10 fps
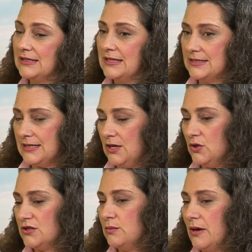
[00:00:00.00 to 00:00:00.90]
let's say
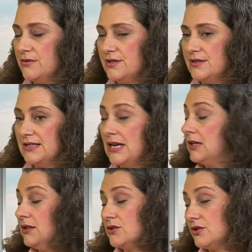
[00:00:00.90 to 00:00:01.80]
your spouse is
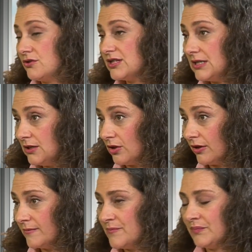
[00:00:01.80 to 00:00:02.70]
10 years your
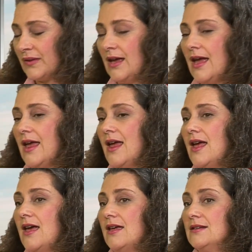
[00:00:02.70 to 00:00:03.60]
senior,
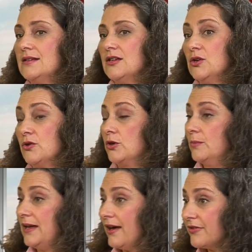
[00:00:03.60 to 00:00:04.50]
and there could
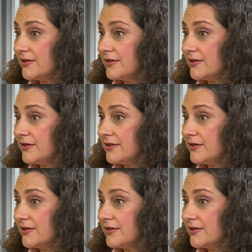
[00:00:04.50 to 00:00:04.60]
be health